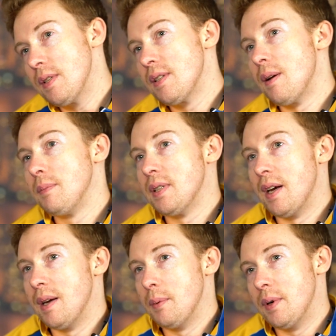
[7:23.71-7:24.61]

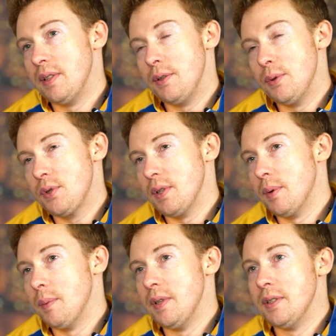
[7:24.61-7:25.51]
Sometimes. Well, usually
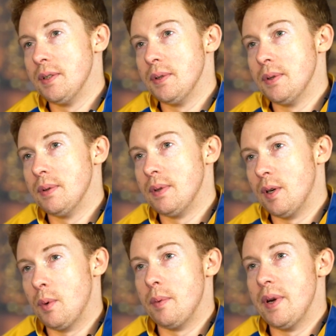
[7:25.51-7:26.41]
what we do,
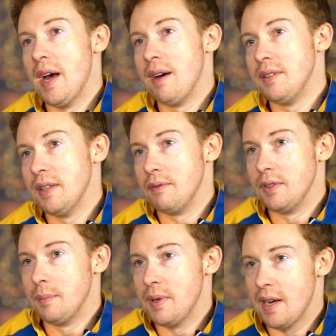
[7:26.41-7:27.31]
or what we have done
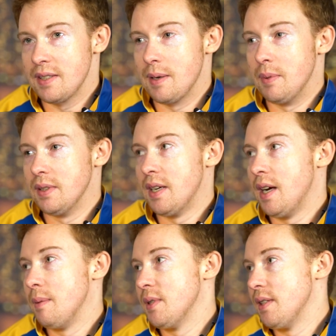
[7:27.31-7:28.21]
for the past couple
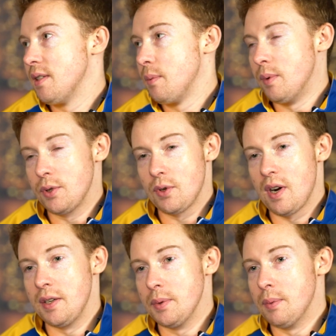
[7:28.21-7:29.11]
times, is we'll
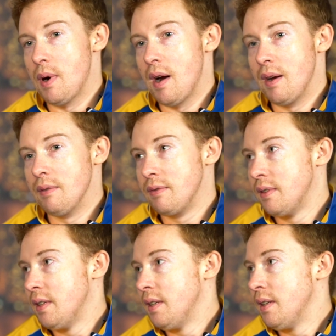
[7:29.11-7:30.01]
try to arrive
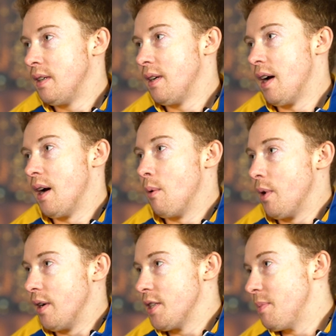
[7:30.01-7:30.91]

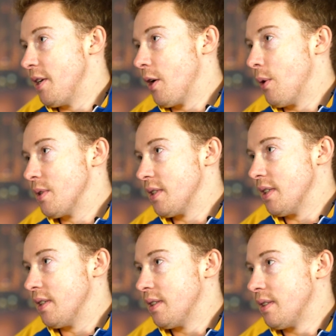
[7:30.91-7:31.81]
where it's being
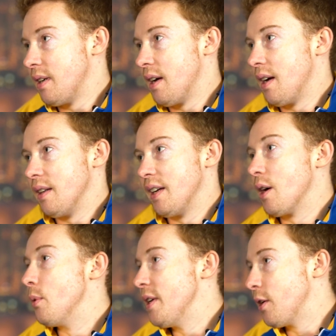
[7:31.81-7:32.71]
hosted like
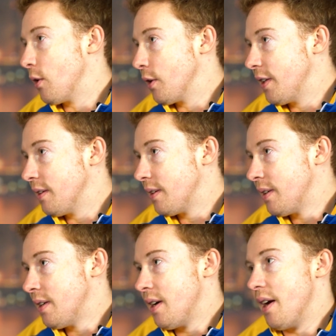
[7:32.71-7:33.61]
a week early,
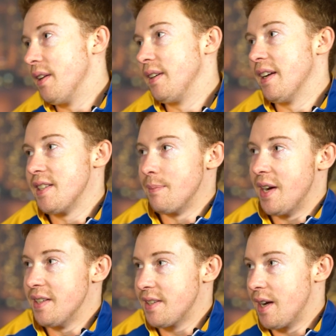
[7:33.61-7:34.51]
and then get some
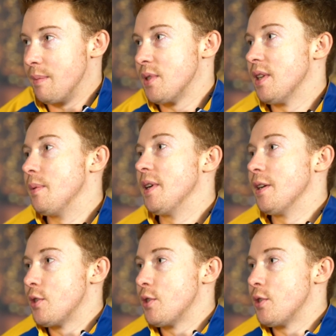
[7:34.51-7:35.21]
ice time so that we can